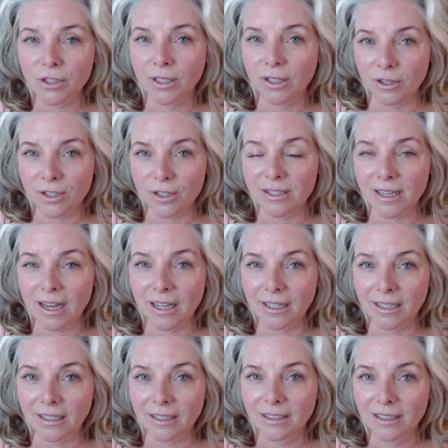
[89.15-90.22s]
in our
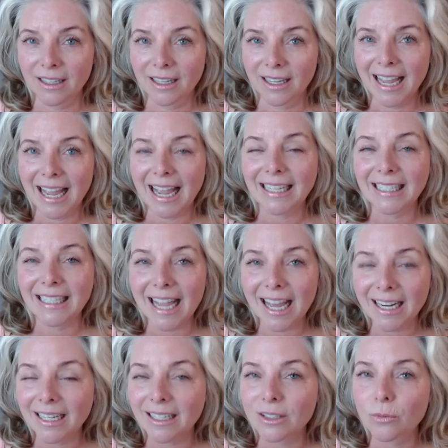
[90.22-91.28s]
society, and yet
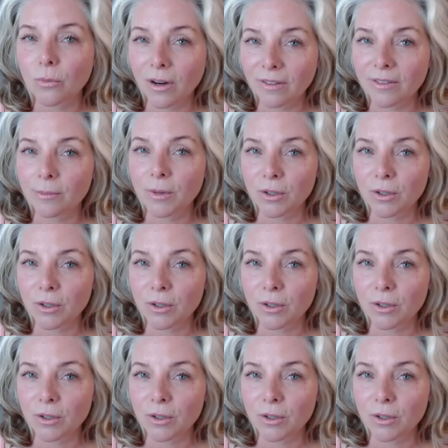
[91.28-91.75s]
it is one of the most